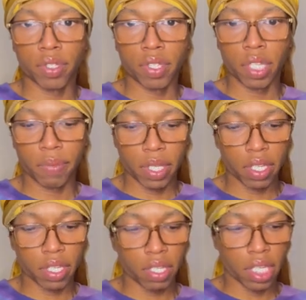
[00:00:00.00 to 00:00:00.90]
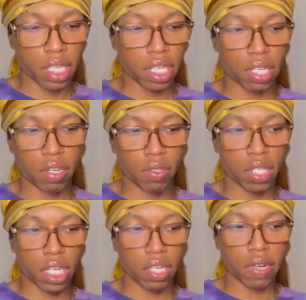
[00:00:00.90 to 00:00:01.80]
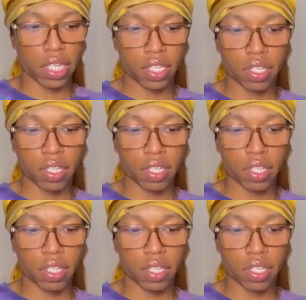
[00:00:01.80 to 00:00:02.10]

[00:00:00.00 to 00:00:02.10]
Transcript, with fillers: zip it, and then it goes in that direction.